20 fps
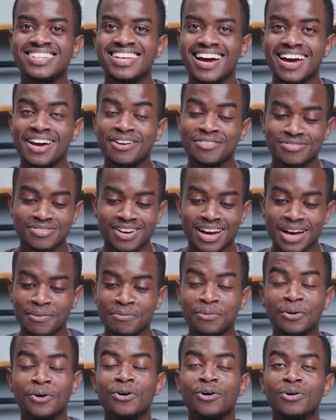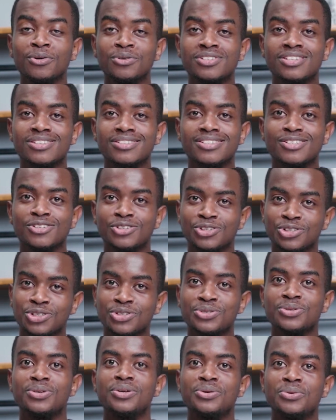Dive. I am your host,
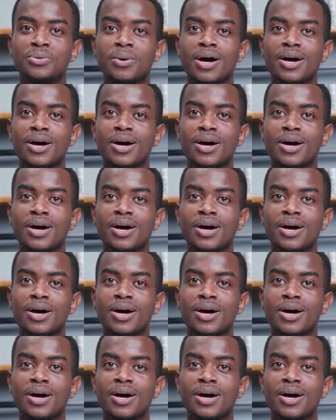Rizwan.